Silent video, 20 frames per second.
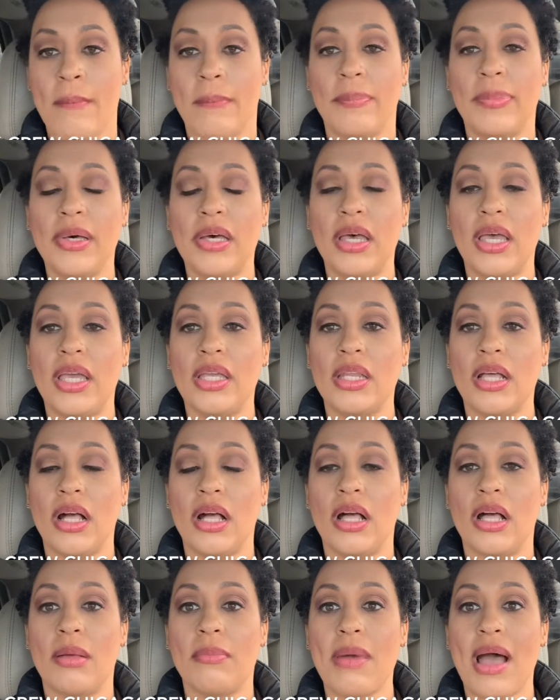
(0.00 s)
But
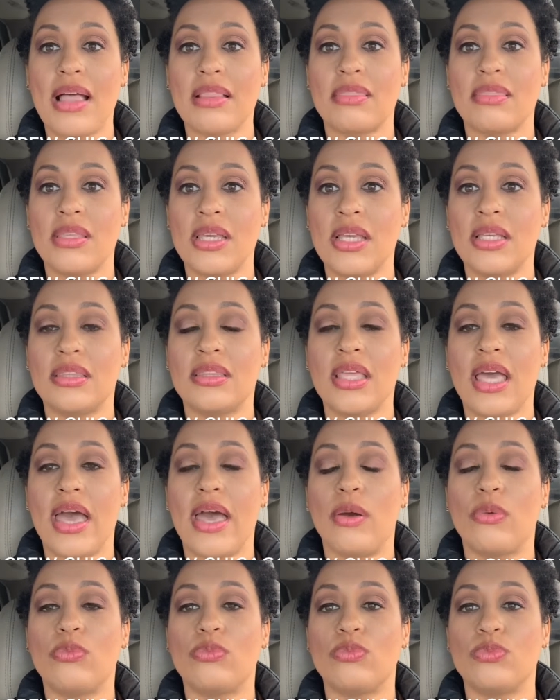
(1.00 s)
um, I think
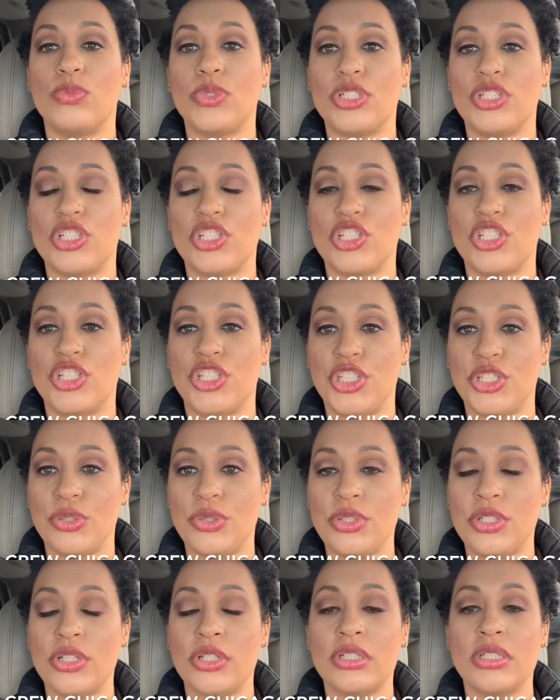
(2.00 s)
that with just
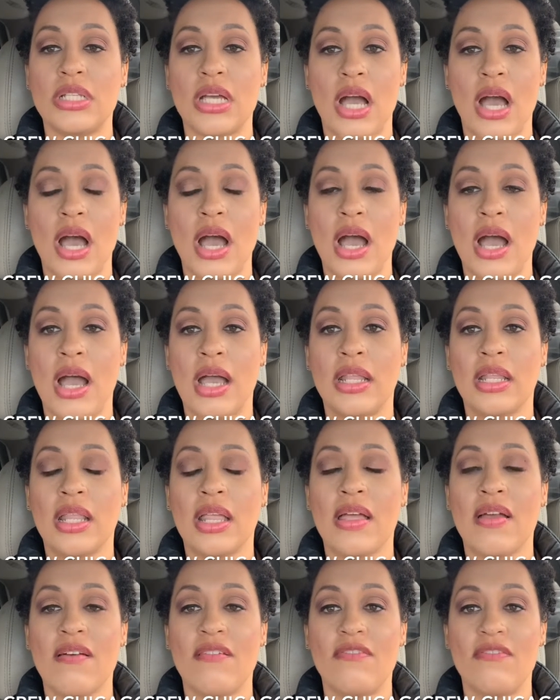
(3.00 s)
Junior, Don,
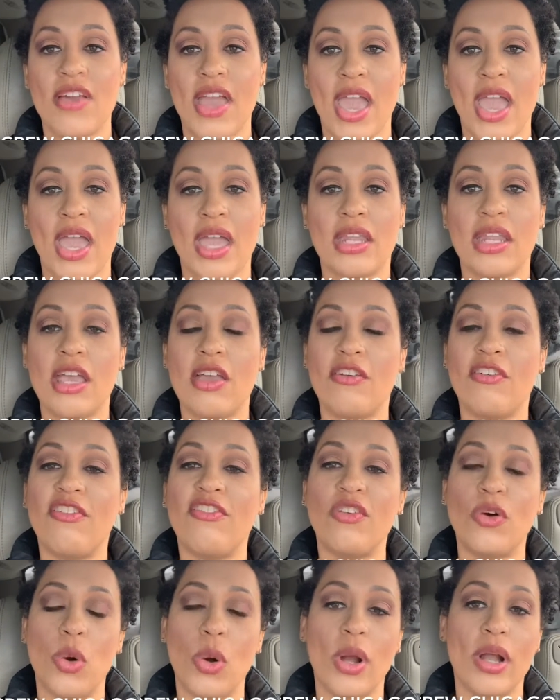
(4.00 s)
Van, and
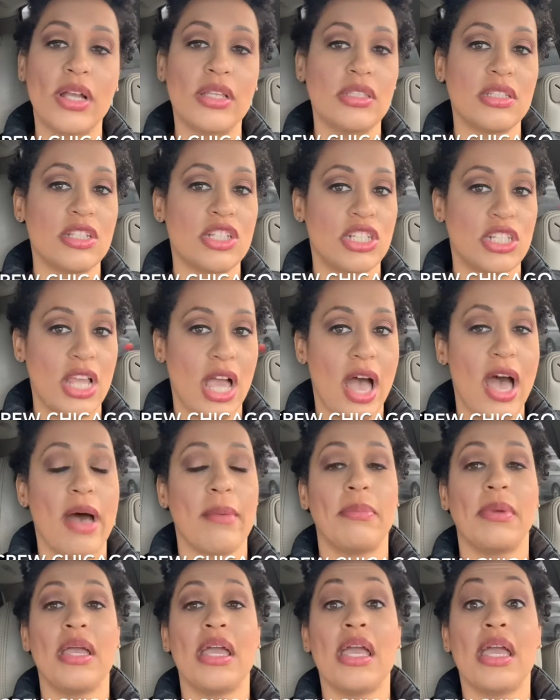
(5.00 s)
Phor in the
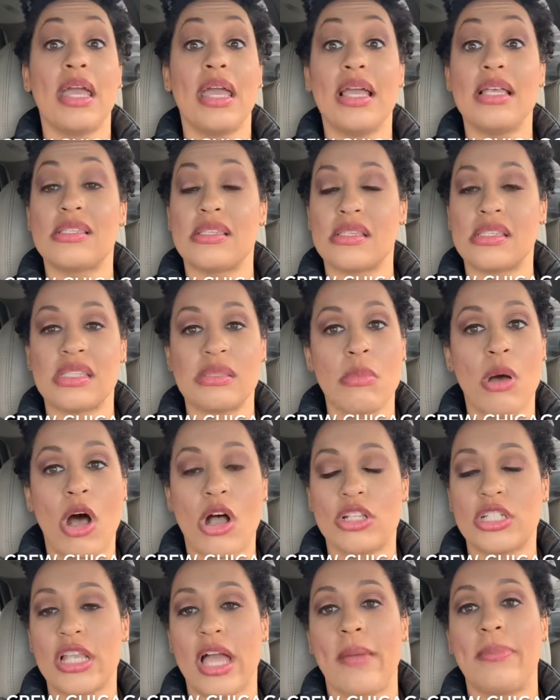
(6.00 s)
shop, it's a
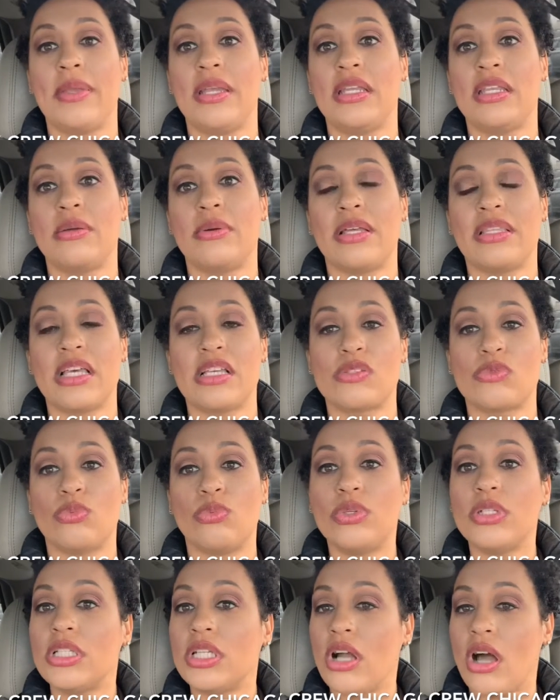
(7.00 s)
small shop anyway. That's
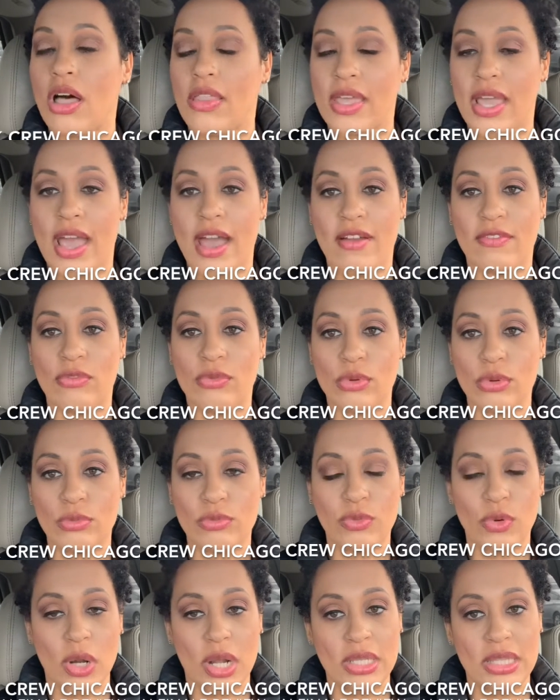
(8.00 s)
really all they have
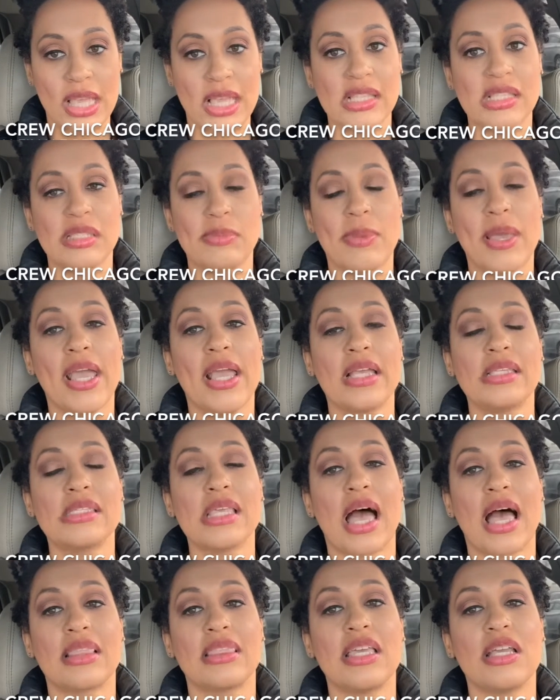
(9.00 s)
room for in that space.
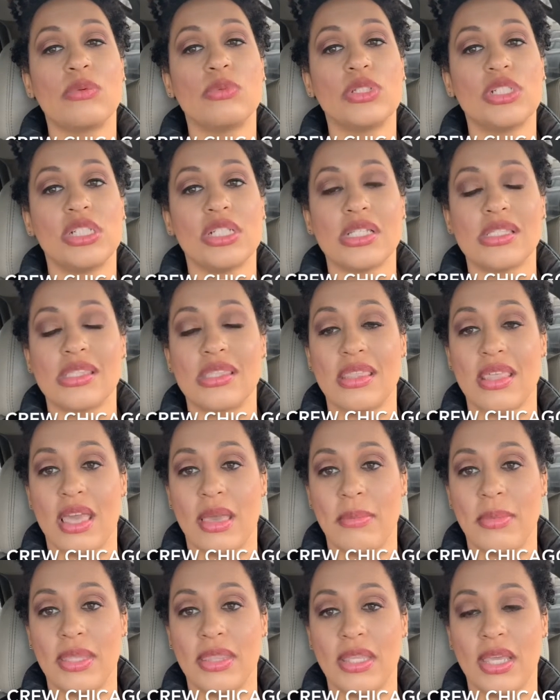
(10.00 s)
I think with just
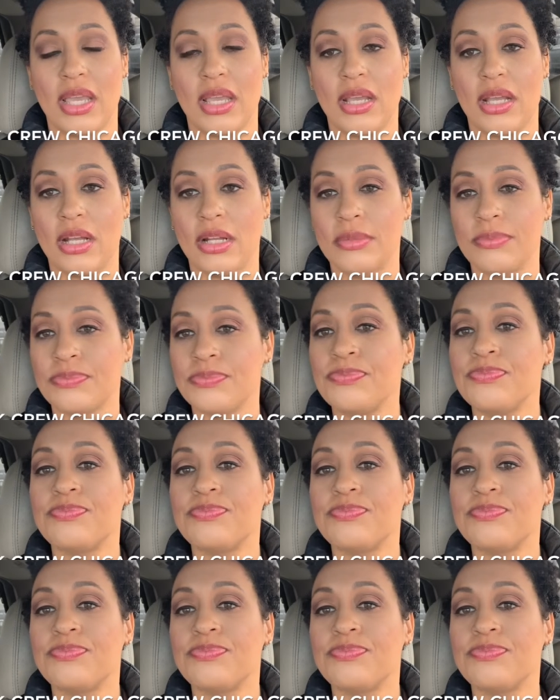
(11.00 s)
them in there,